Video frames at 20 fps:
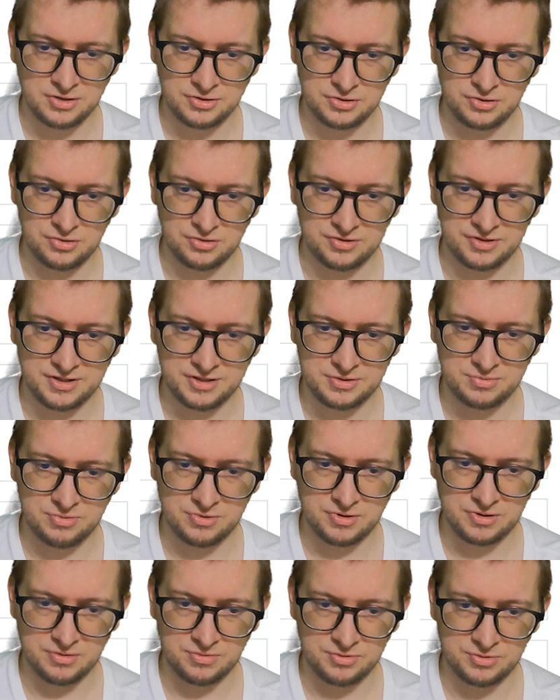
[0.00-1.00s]
So this
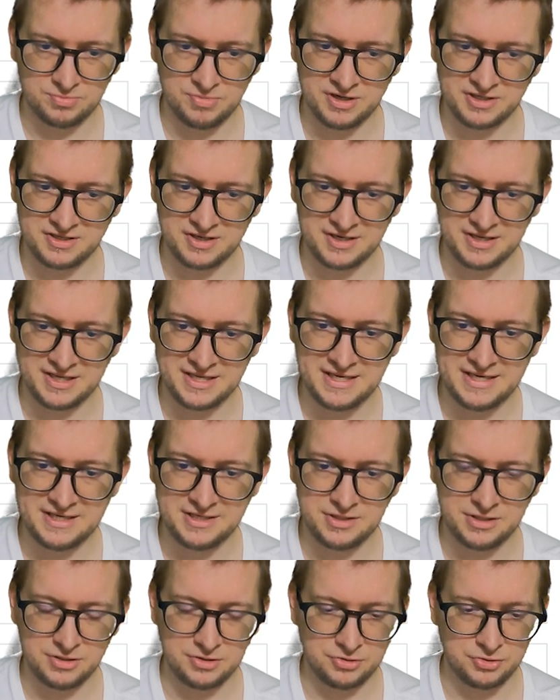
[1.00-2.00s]
one makes it
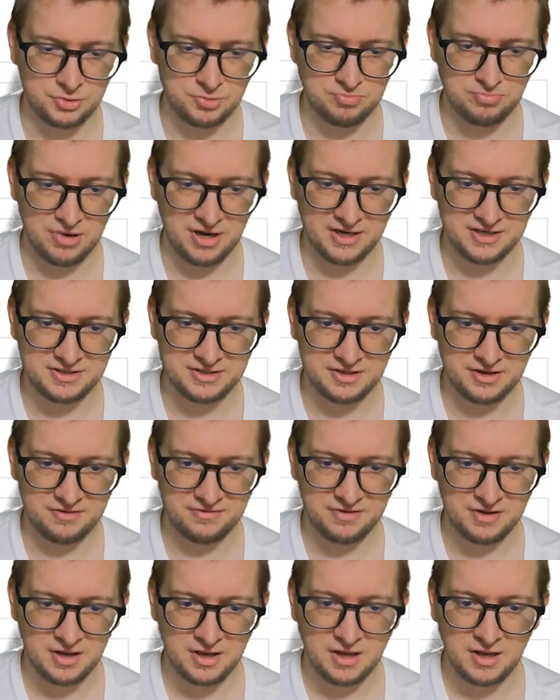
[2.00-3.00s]
easier to buy
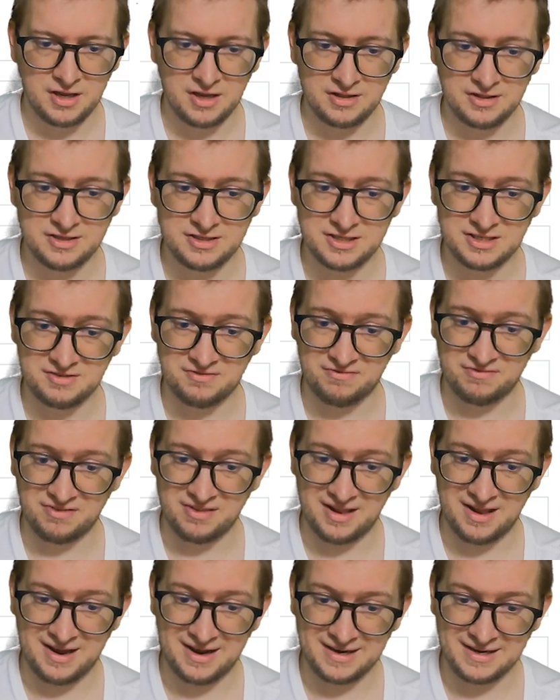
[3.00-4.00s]
stuff. This is
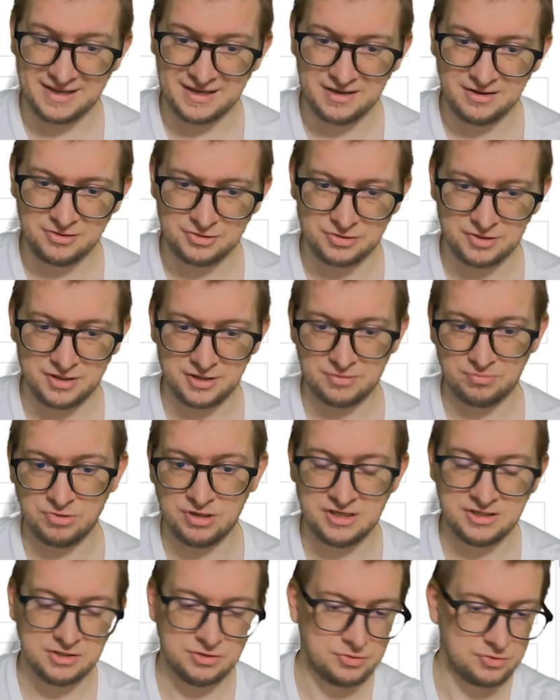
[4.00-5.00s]
flying, so they're
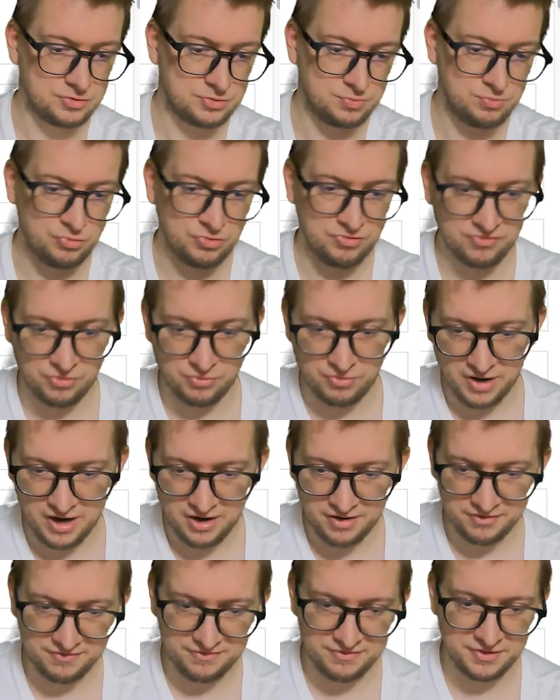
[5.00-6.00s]
easier to move
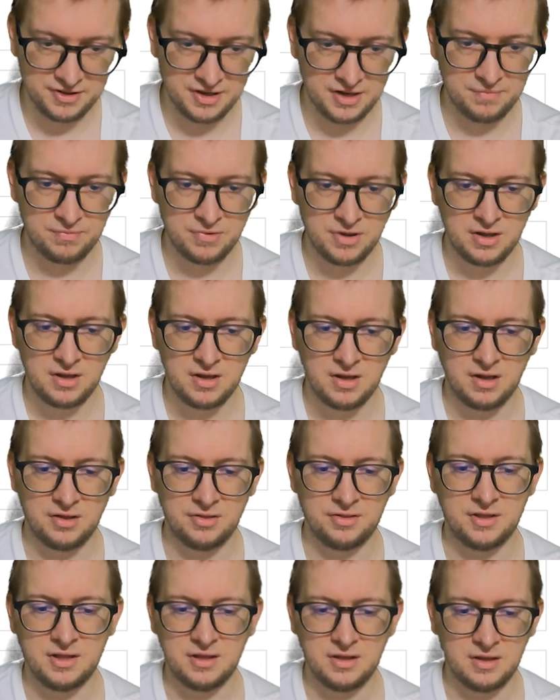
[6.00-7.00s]
around for them.
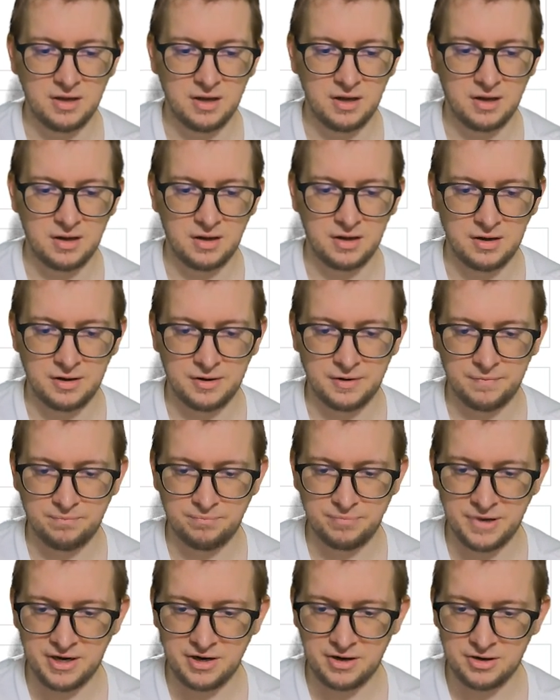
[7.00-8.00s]
The
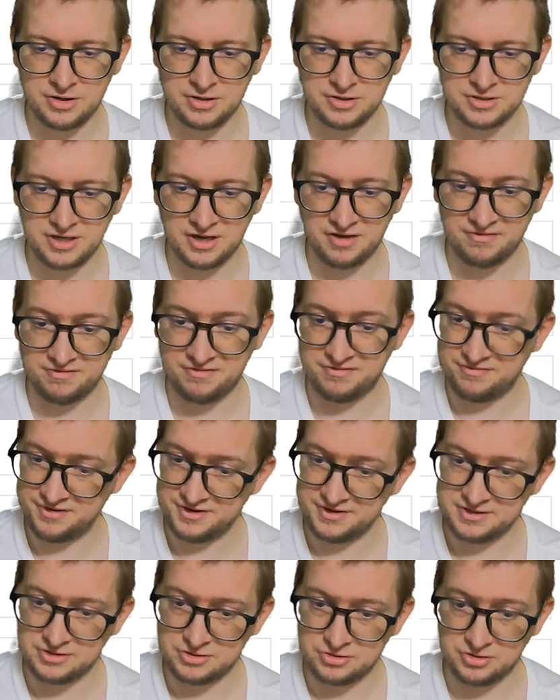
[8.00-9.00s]
bears have
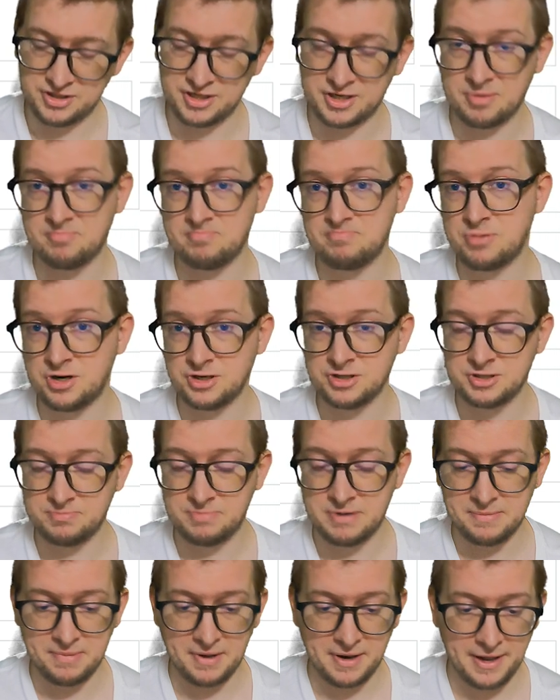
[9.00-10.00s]
fists, so they can punch
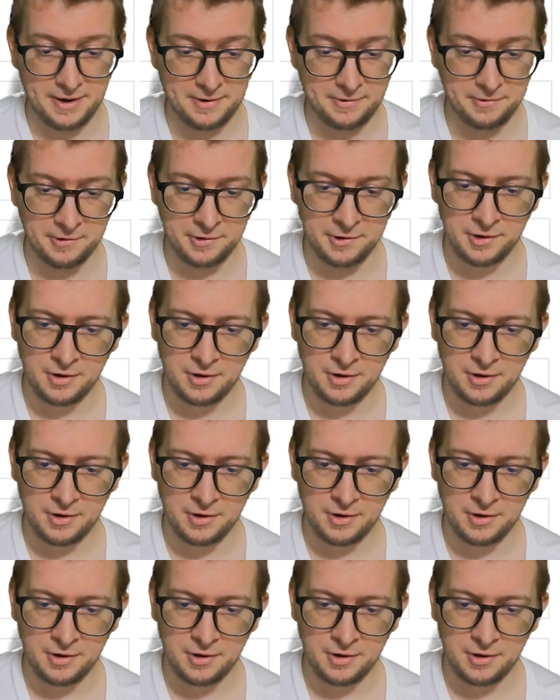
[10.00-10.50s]
people out.